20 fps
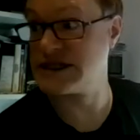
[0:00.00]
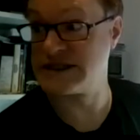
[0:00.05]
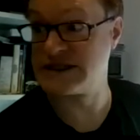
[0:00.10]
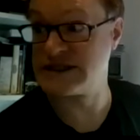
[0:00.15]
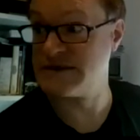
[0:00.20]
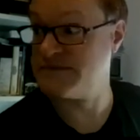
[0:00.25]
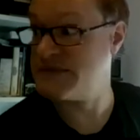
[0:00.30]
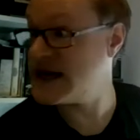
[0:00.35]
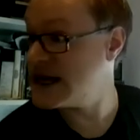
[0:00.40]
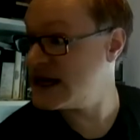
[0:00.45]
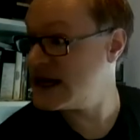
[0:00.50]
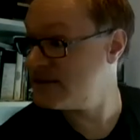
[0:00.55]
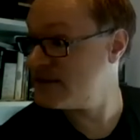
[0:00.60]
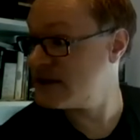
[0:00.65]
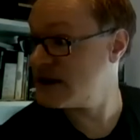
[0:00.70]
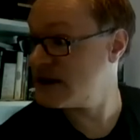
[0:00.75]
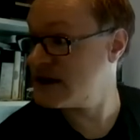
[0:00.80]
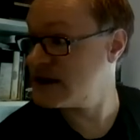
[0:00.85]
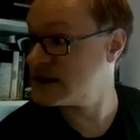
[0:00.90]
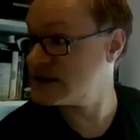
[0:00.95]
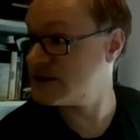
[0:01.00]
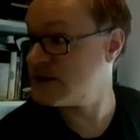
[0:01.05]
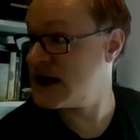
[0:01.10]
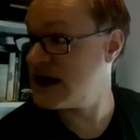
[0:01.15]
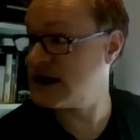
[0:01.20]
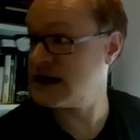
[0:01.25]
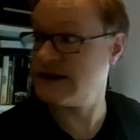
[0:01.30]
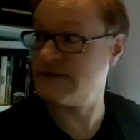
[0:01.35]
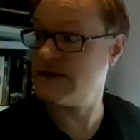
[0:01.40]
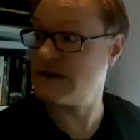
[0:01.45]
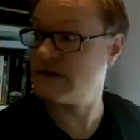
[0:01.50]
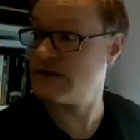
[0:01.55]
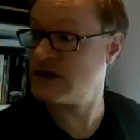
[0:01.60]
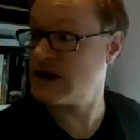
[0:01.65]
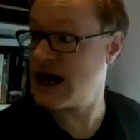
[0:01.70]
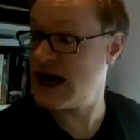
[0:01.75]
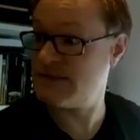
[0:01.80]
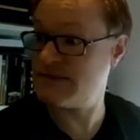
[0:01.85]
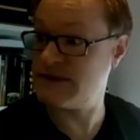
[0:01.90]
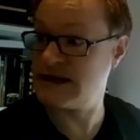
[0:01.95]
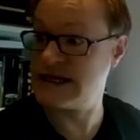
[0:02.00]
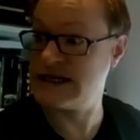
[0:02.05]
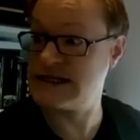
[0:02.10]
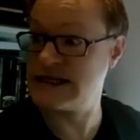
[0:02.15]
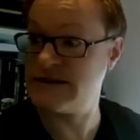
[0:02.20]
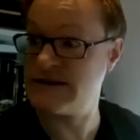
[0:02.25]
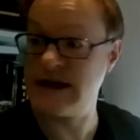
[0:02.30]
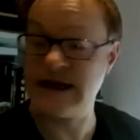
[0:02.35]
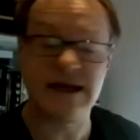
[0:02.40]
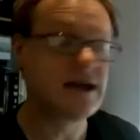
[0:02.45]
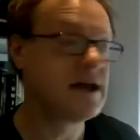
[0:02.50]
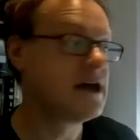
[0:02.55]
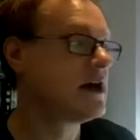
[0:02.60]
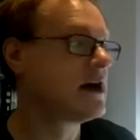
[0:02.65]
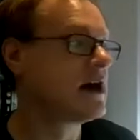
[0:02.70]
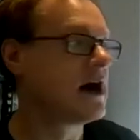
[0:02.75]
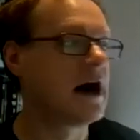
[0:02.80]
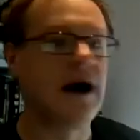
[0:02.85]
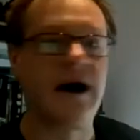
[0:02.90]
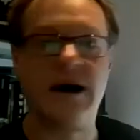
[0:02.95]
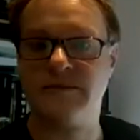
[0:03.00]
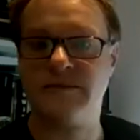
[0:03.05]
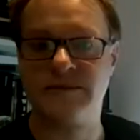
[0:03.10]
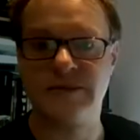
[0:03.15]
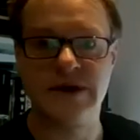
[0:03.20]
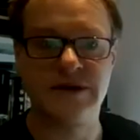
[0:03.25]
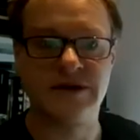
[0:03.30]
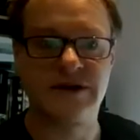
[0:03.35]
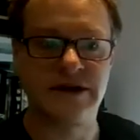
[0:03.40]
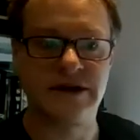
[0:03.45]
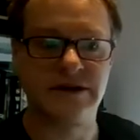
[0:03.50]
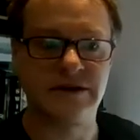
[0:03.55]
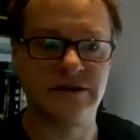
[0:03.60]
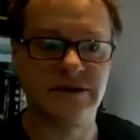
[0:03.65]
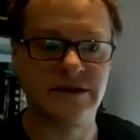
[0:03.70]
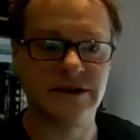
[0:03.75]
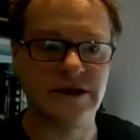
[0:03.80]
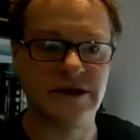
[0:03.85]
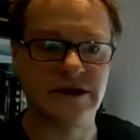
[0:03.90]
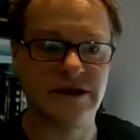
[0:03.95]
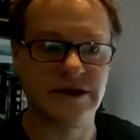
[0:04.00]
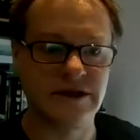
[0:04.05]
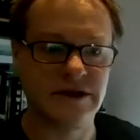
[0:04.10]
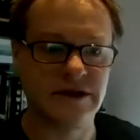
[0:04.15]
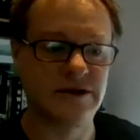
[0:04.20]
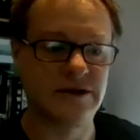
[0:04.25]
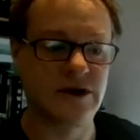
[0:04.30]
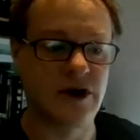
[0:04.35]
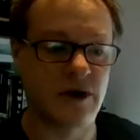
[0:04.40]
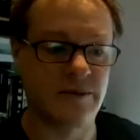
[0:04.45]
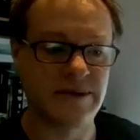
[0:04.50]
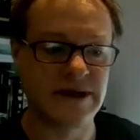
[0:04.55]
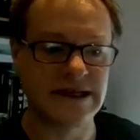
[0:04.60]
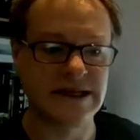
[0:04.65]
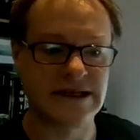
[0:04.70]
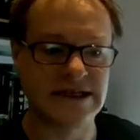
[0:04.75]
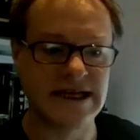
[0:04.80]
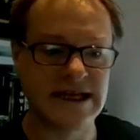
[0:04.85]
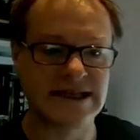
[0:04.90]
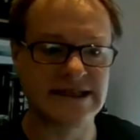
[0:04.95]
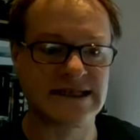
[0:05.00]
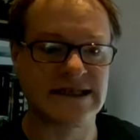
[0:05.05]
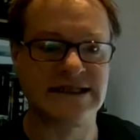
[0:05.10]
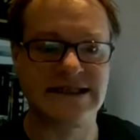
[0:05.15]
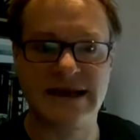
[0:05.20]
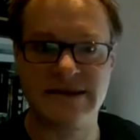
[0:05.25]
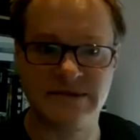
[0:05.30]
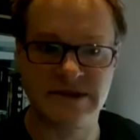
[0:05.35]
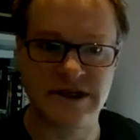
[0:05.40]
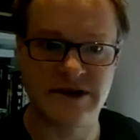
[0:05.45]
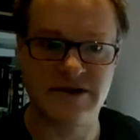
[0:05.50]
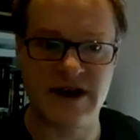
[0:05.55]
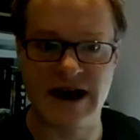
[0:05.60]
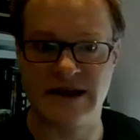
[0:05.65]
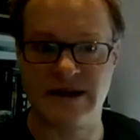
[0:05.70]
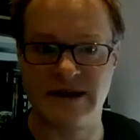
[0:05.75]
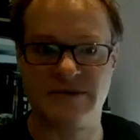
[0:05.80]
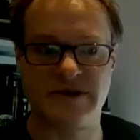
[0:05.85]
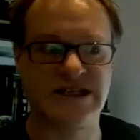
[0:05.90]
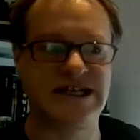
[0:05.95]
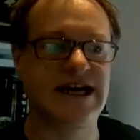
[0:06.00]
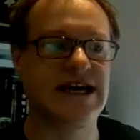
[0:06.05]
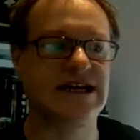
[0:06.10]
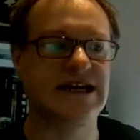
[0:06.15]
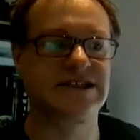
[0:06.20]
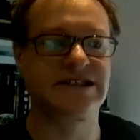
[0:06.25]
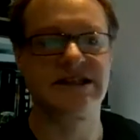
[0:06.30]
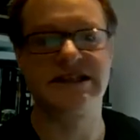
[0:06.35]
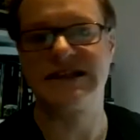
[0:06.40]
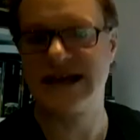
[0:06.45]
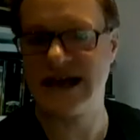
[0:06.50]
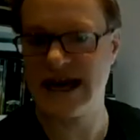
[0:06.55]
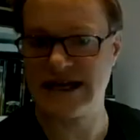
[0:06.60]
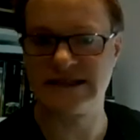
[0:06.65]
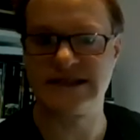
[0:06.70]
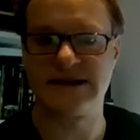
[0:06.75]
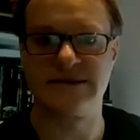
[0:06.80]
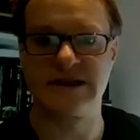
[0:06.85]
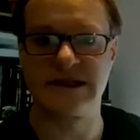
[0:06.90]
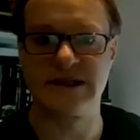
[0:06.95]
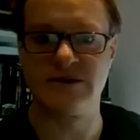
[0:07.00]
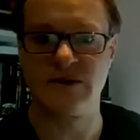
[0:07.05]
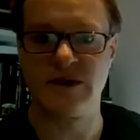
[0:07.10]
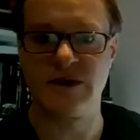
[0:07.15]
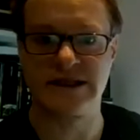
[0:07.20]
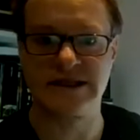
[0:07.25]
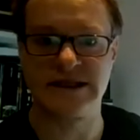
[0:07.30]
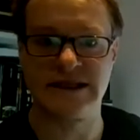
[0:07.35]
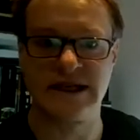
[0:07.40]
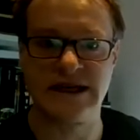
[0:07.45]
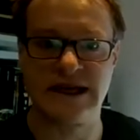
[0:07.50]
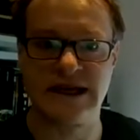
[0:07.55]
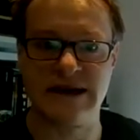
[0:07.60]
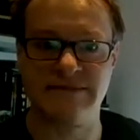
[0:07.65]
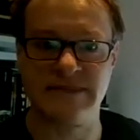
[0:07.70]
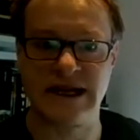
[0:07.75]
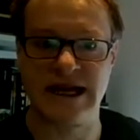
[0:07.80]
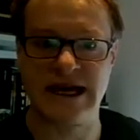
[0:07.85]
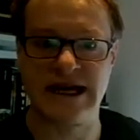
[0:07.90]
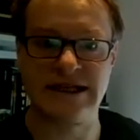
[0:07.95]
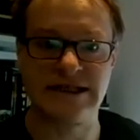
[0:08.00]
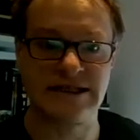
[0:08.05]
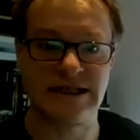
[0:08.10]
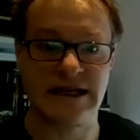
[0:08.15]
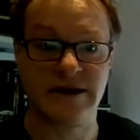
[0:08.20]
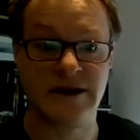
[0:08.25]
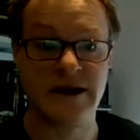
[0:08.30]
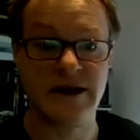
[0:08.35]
Beeb as well, if it will happily do it. You can copy the disk, crack the protection, get something that works in an emulator.